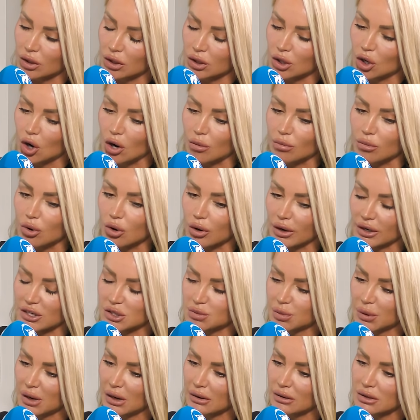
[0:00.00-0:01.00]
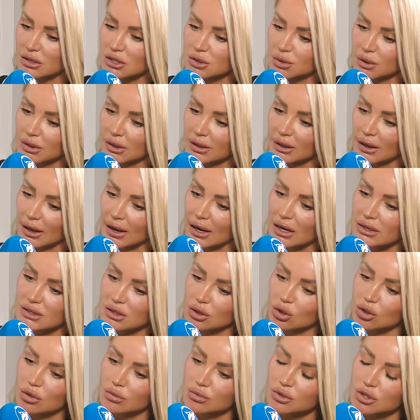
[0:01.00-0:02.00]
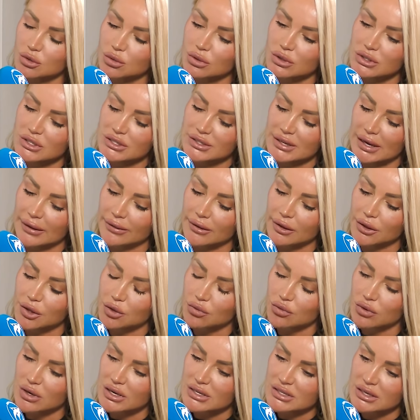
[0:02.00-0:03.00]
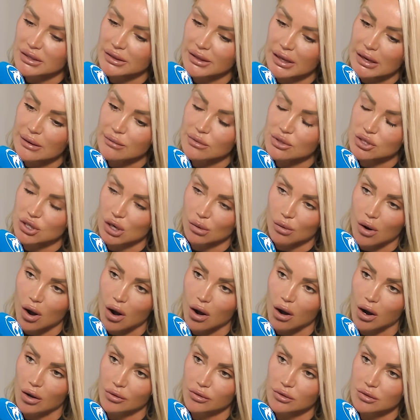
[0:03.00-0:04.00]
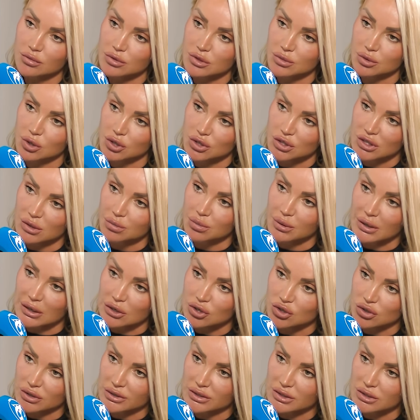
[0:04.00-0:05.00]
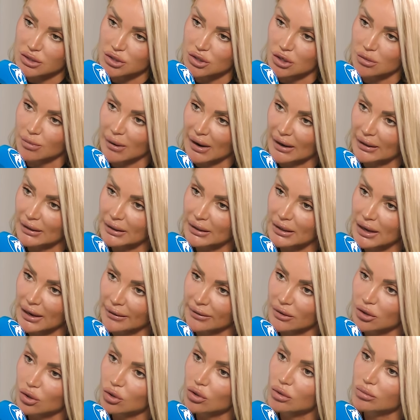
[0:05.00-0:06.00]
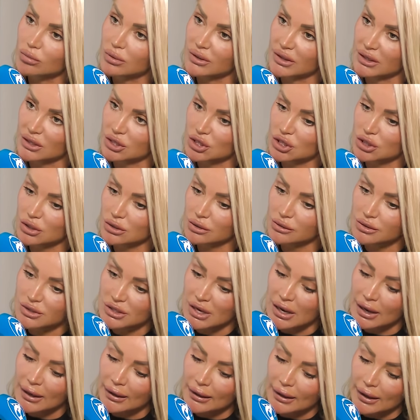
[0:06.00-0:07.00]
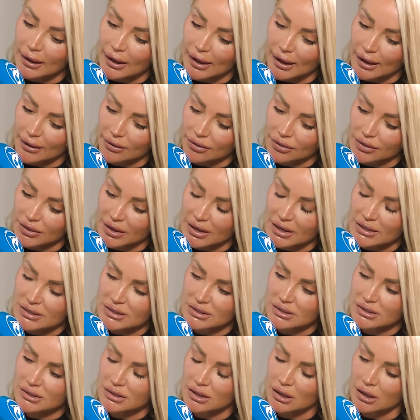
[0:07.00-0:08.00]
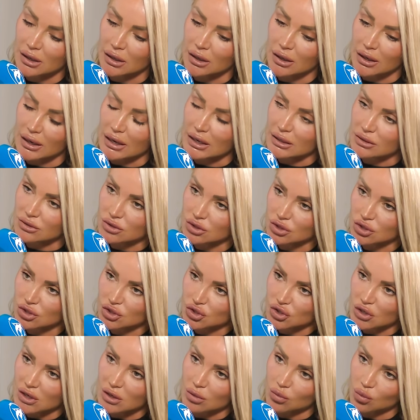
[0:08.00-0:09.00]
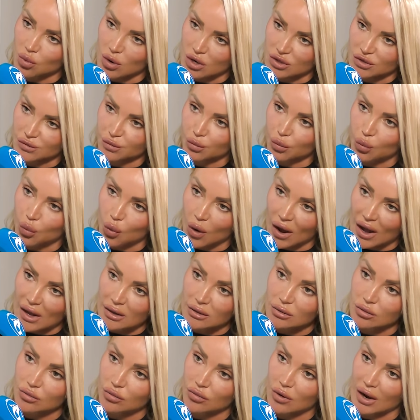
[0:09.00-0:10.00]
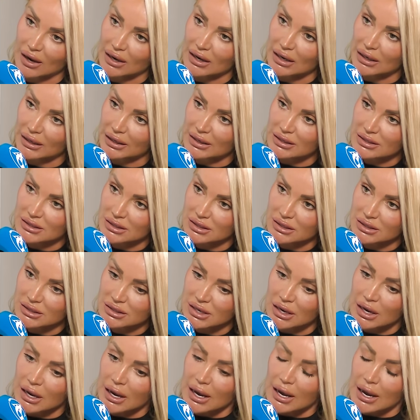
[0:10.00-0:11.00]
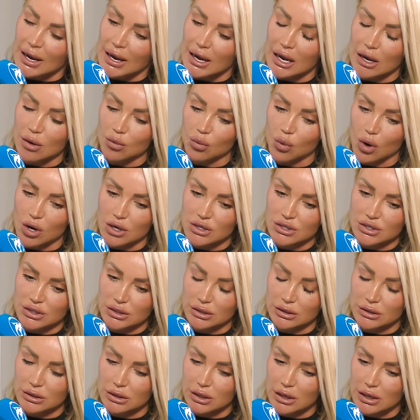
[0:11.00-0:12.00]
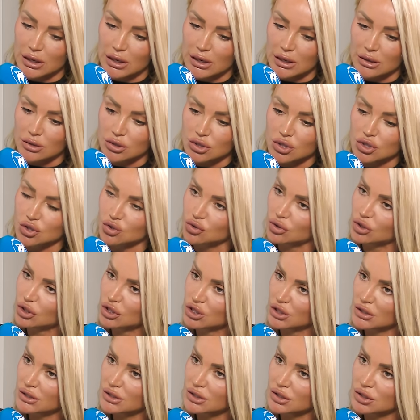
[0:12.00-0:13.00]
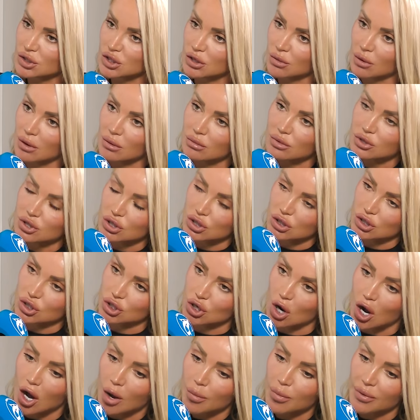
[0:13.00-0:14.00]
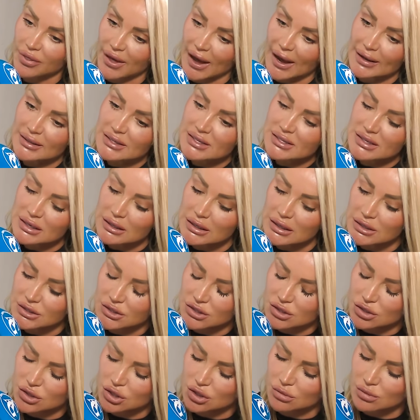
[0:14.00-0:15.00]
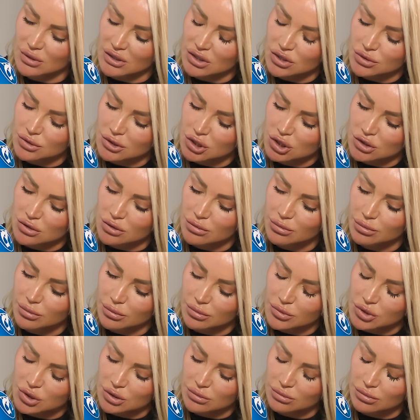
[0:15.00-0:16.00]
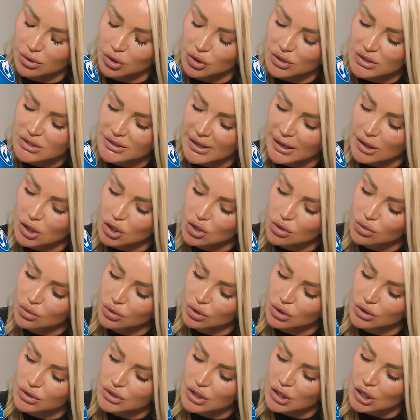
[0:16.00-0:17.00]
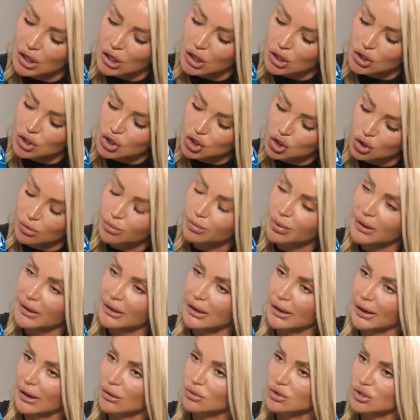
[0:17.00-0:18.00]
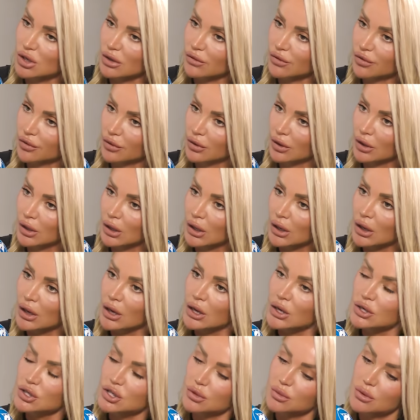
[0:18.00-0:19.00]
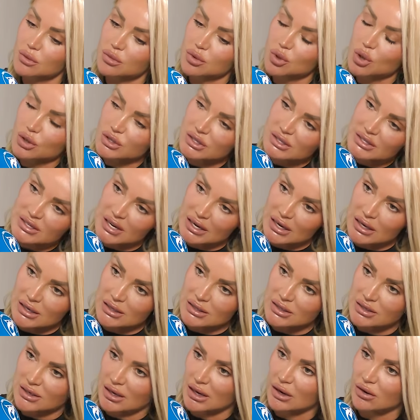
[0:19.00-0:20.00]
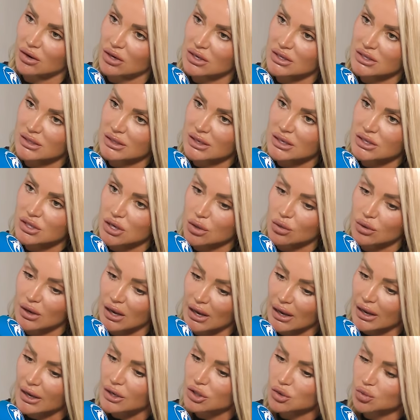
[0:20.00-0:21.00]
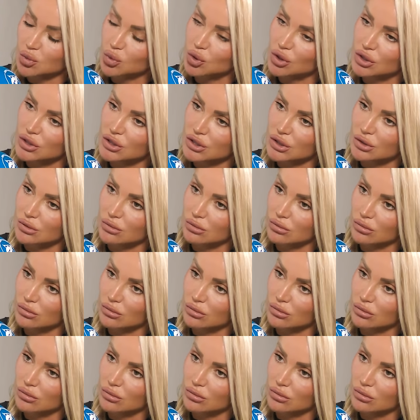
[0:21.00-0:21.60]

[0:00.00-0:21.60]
got more experience with the girls, I come to understand that the reason they were so hardened was because they'd been treated so badly and they come with issues. And this industry wasn't well regulated. It wasn't structured. So it was a job that and still is to some some some points that you could jump in and out of. So it wasn't taken seriously. So girls would